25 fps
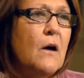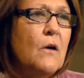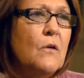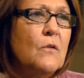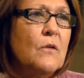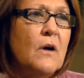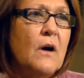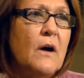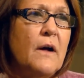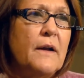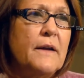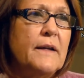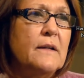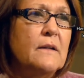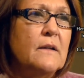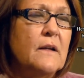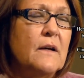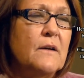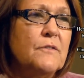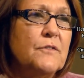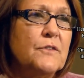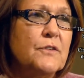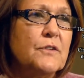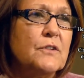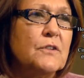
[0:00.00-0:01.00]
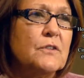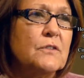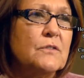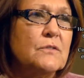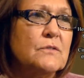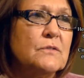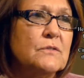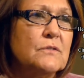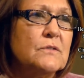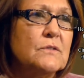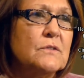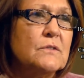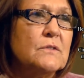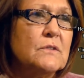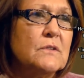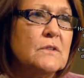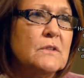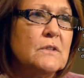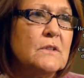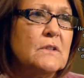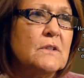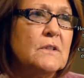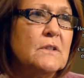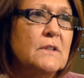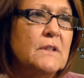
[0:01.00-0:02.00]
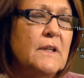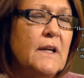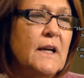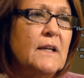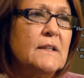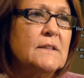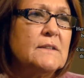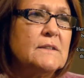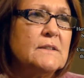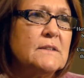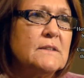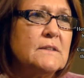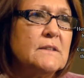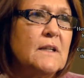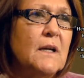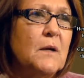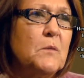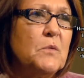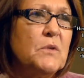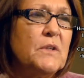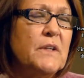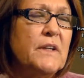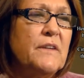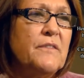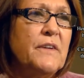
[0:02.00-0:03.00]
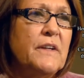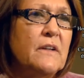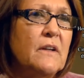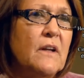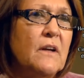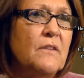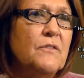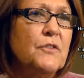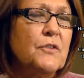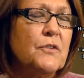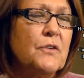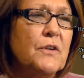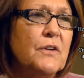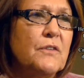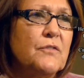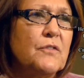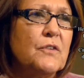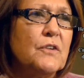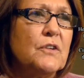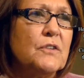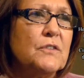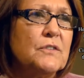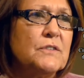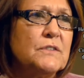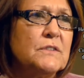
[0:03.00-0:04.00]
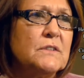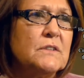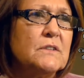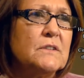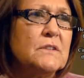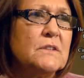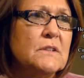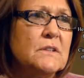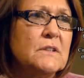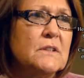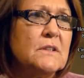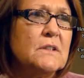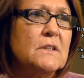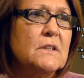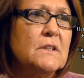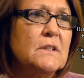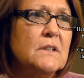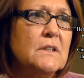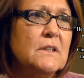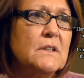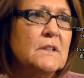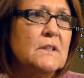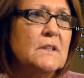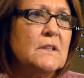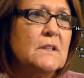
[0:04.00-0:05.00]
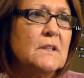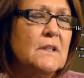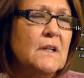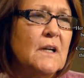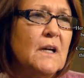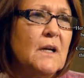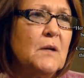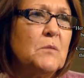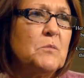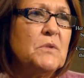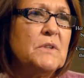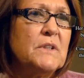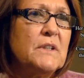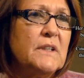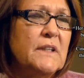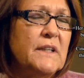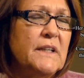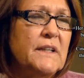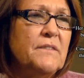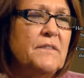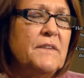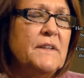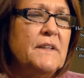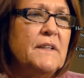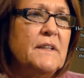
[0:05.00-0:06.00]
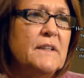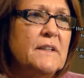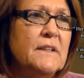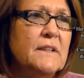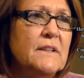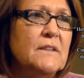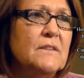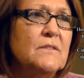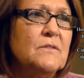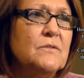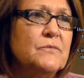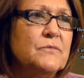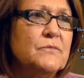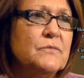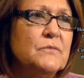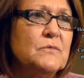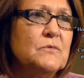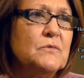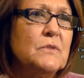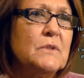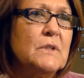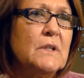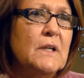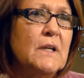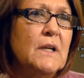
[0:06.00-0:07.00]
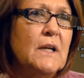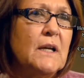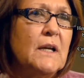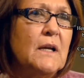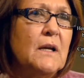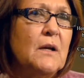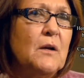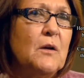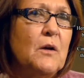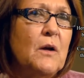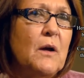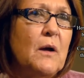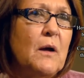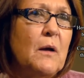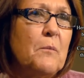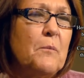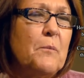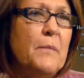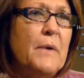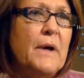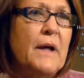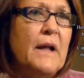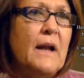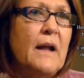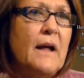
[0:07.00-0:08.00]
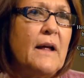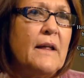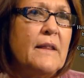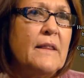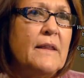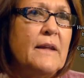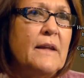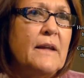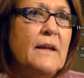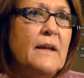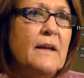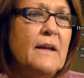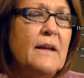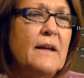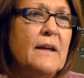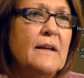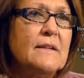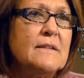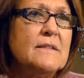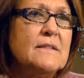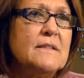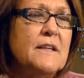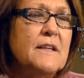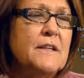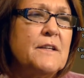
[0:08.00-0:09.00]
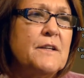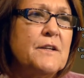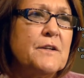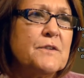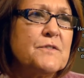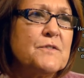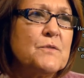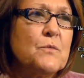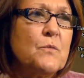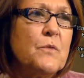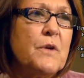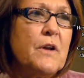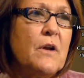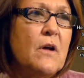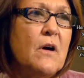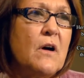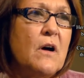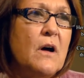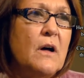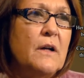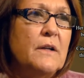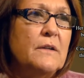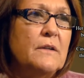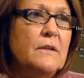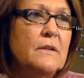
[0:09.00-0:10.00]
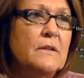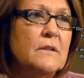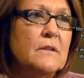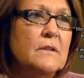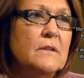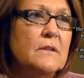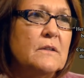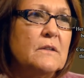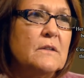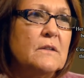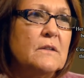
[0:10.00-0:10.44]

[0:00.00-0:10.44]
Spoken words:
Oh God, he loved her. Yes, I believe he loved her at first. I believe he did. But I think as the years went on,